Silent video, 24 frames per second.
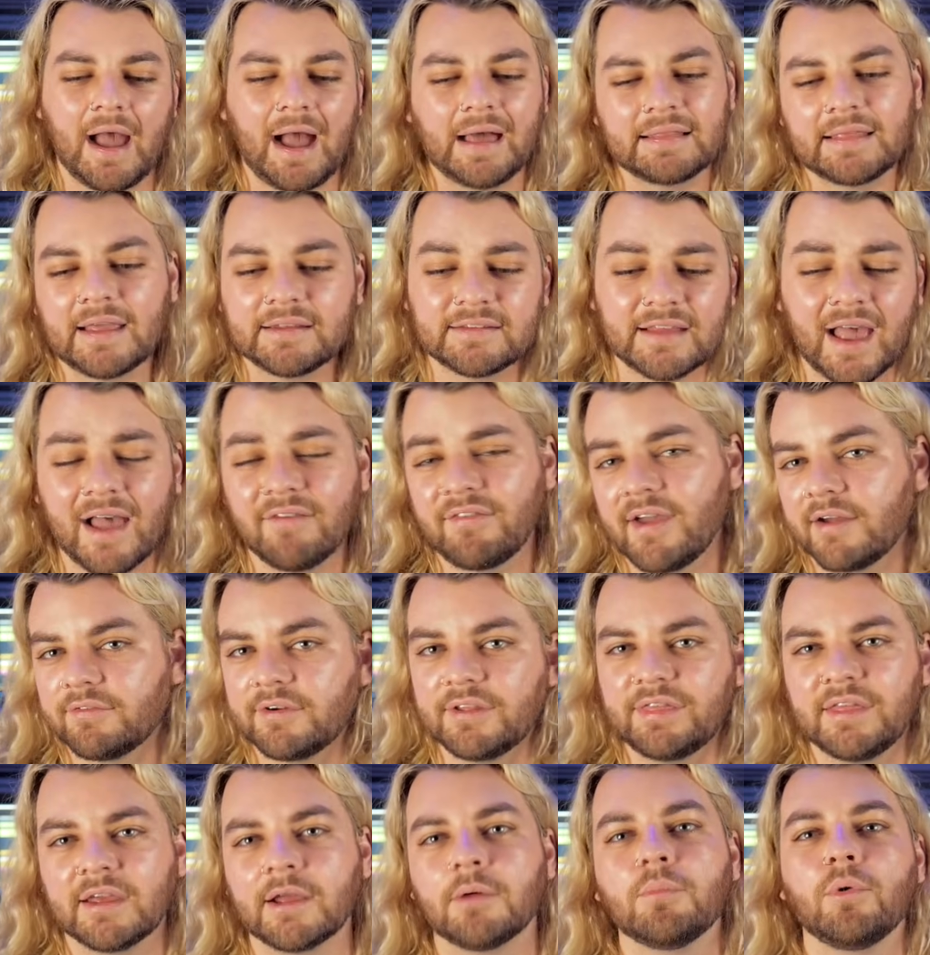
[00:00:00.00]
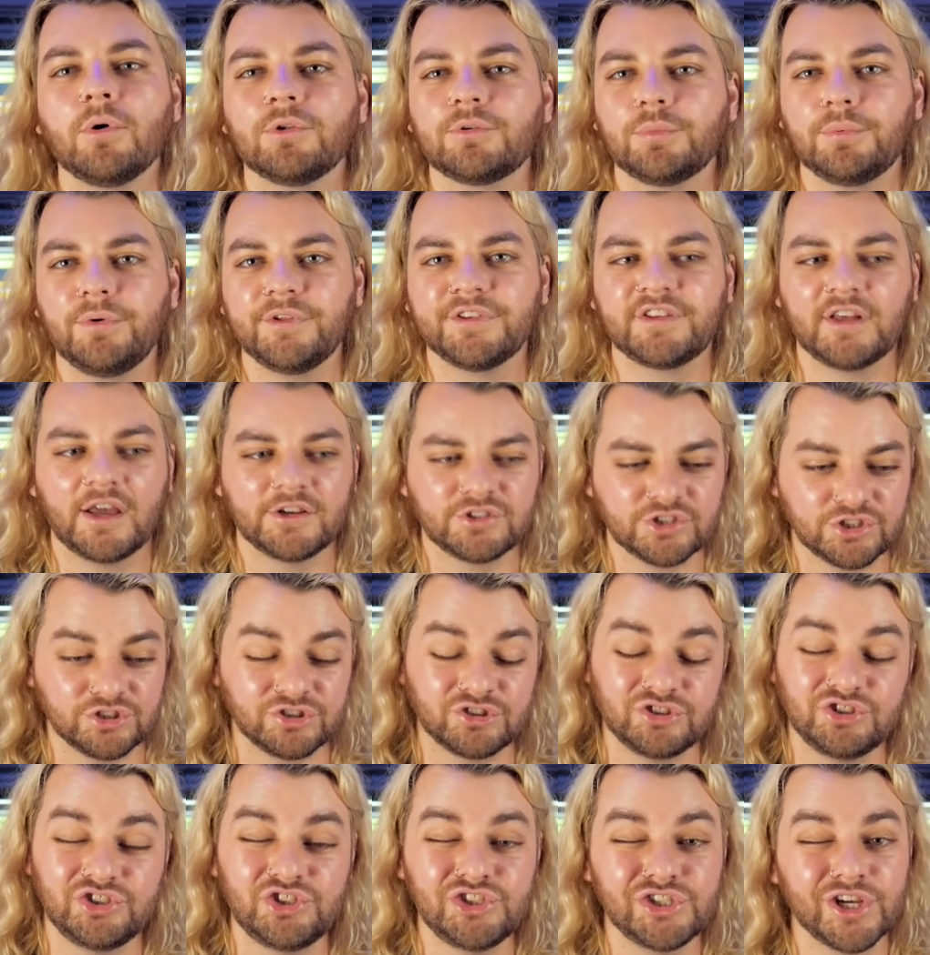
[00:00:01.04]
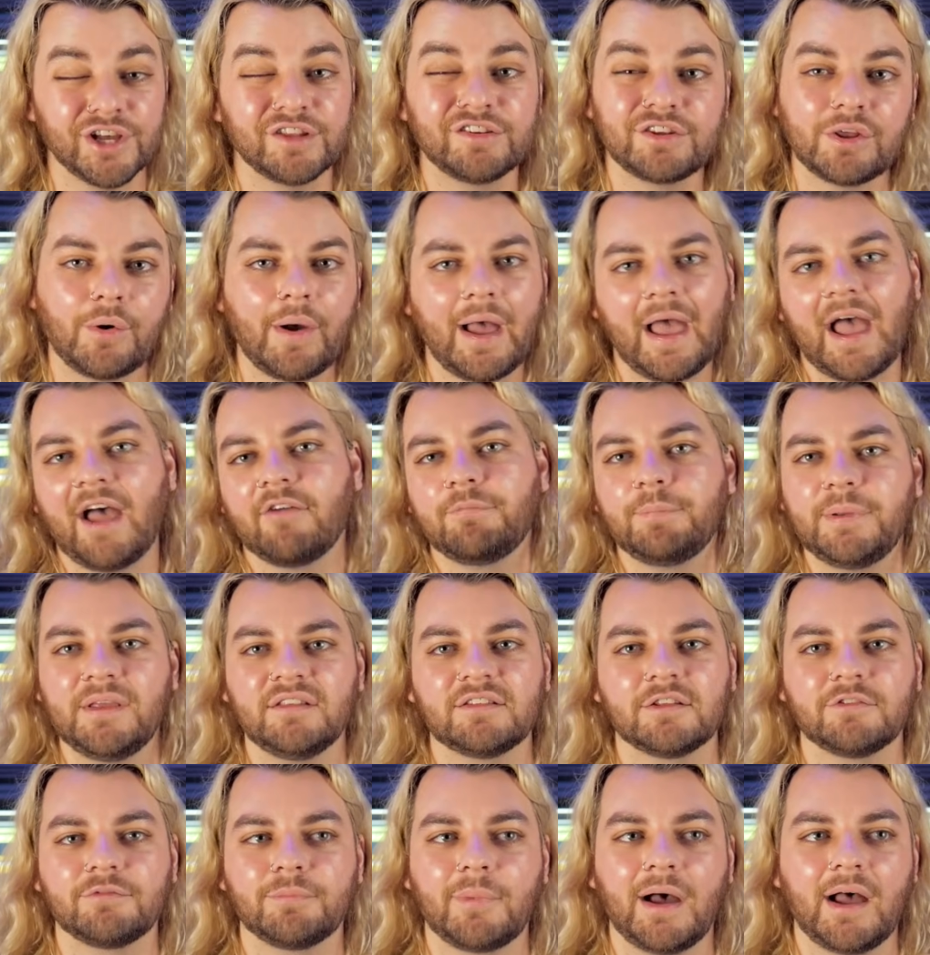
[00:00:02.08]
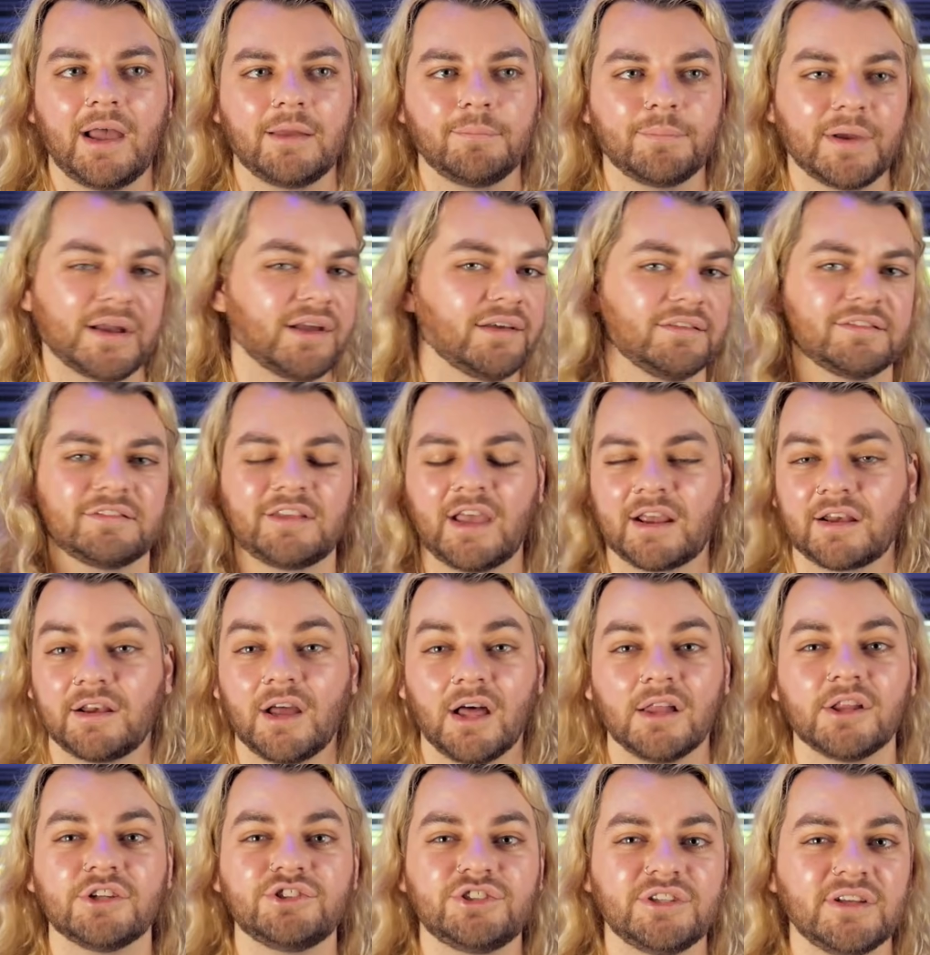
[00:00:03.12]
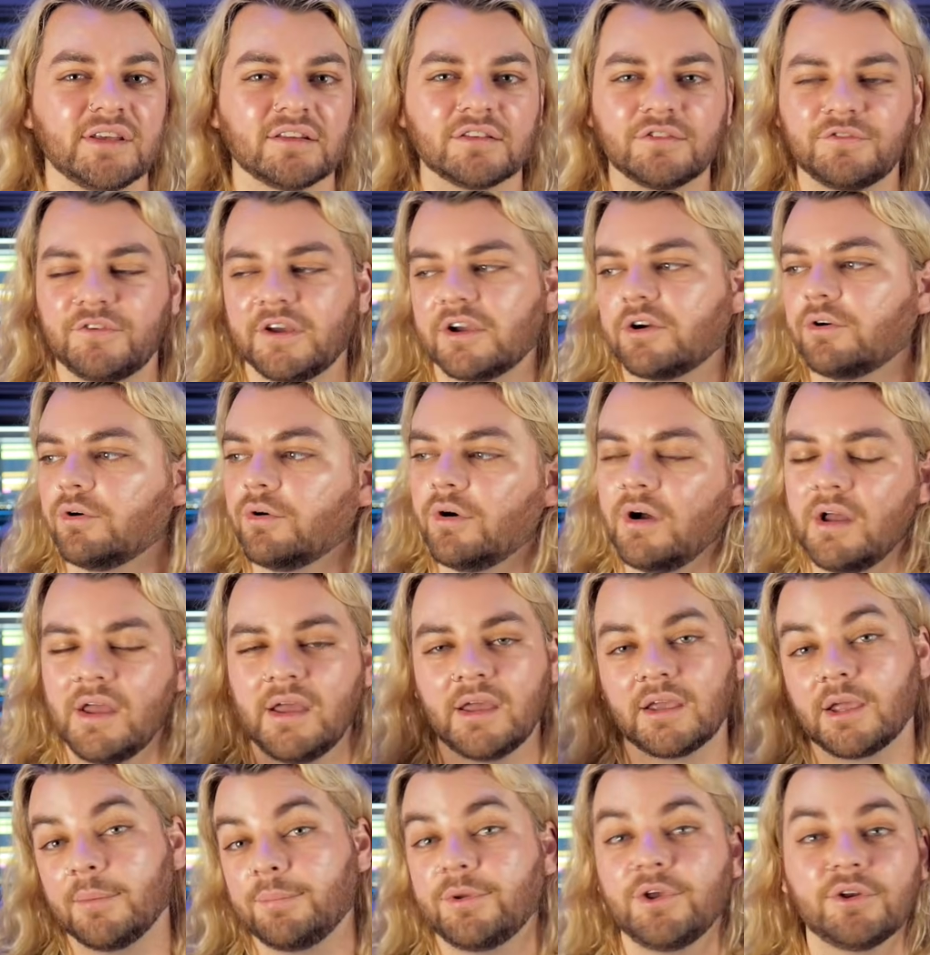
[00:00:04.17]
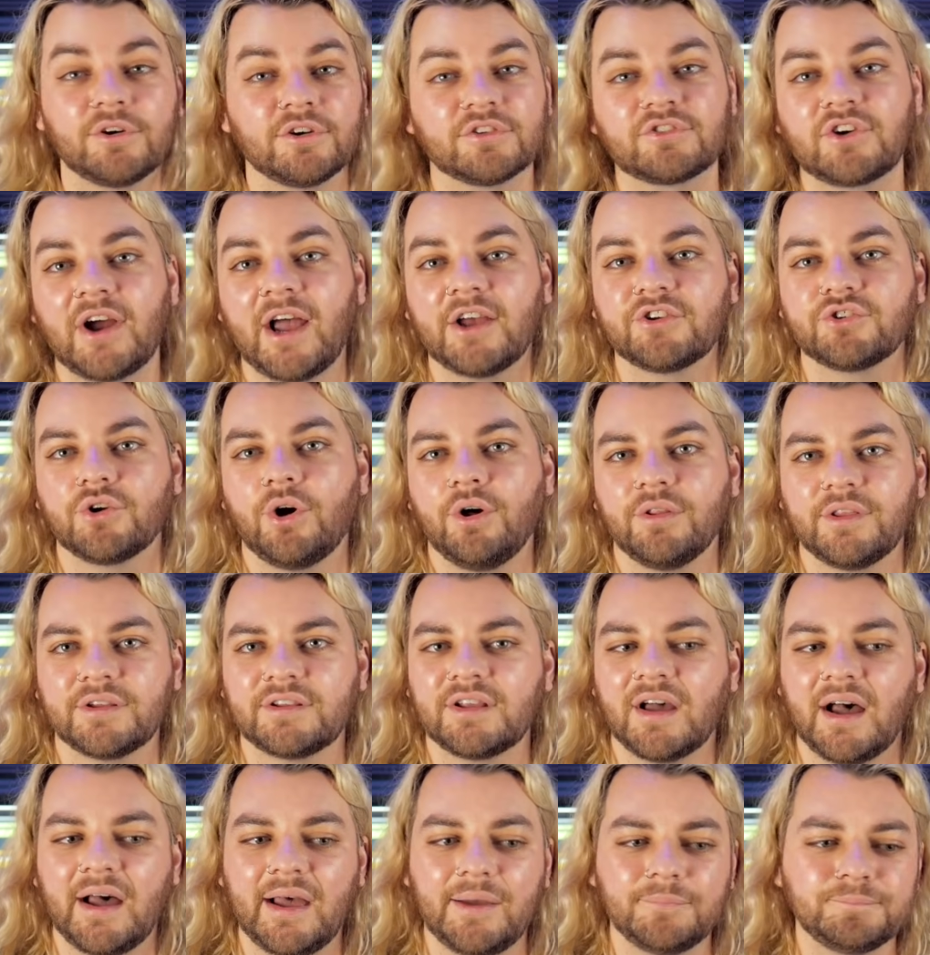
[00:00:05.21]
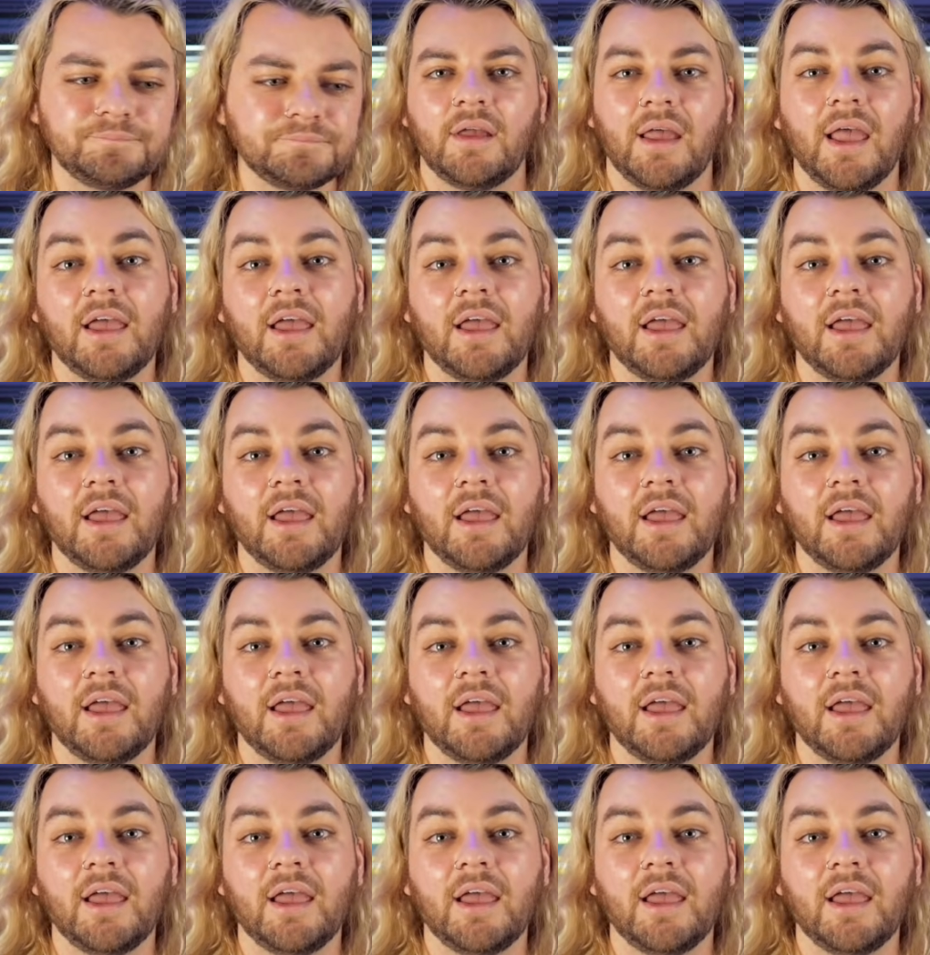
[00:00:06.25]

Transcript: I like to have everything in multiple sessions just so I have peace of mind because technology is fickle, computers crash all the time.